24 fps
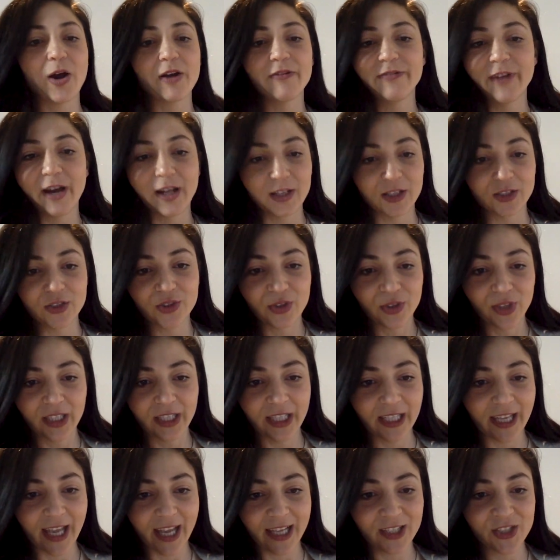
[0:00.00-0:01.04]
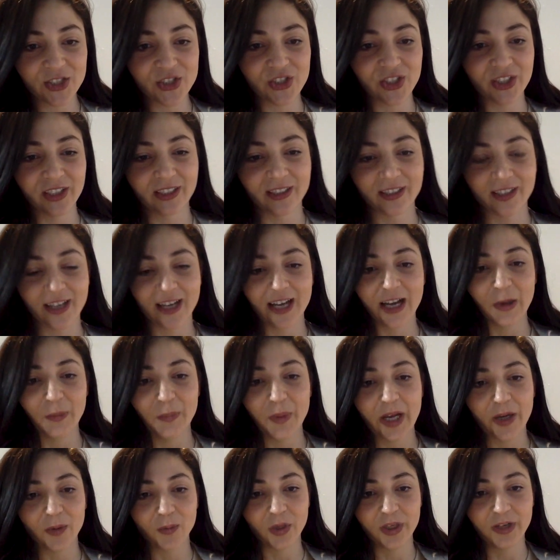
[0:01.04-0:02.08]
I fell into litigation
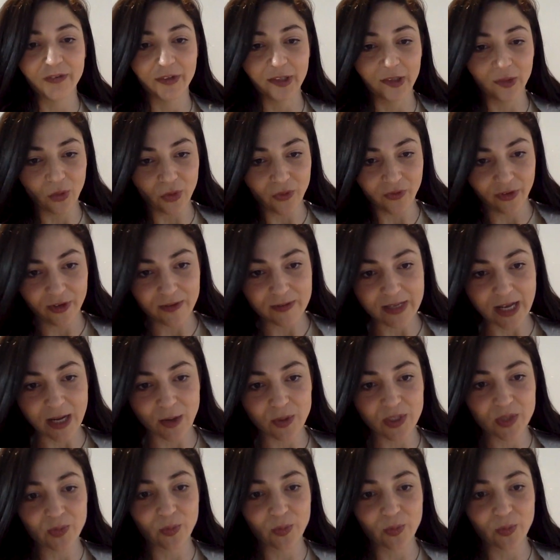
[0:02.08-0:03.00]
at one of the law firms I was